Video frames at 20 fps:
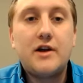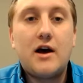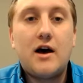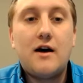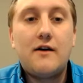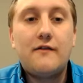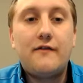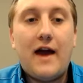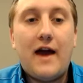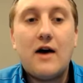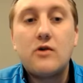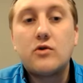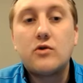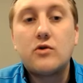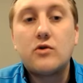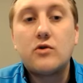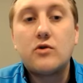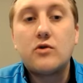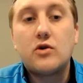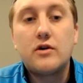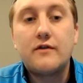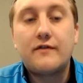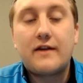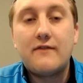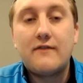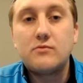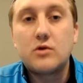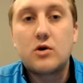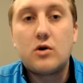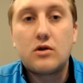of how good of
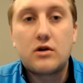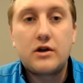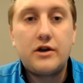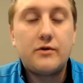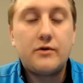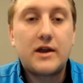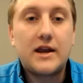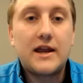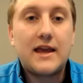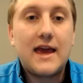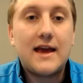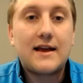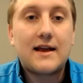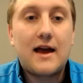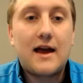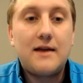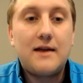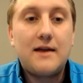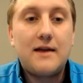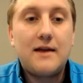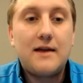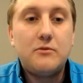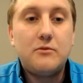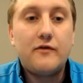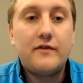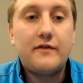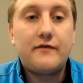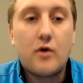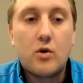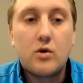Kevin McCullar are you going to get kind of moving
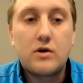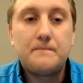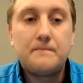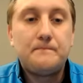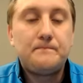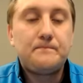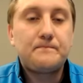forward.